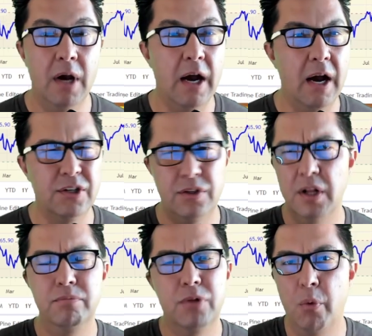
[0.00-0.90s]

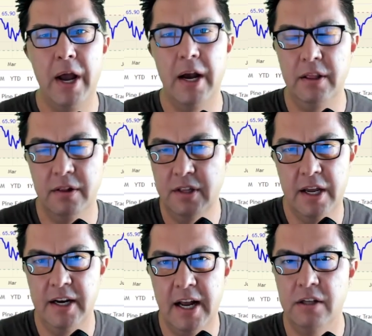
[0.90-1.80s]

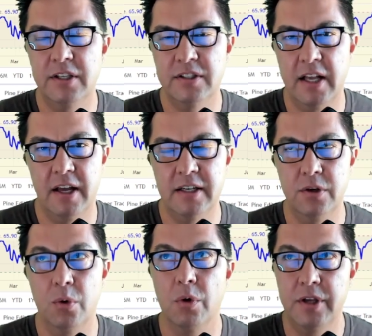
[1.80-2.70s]
The
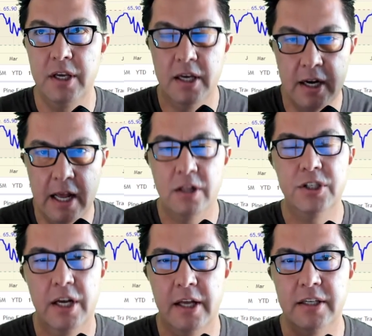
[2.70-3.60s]

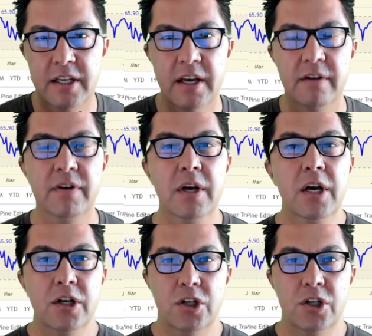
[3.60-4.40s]
analogy I like to give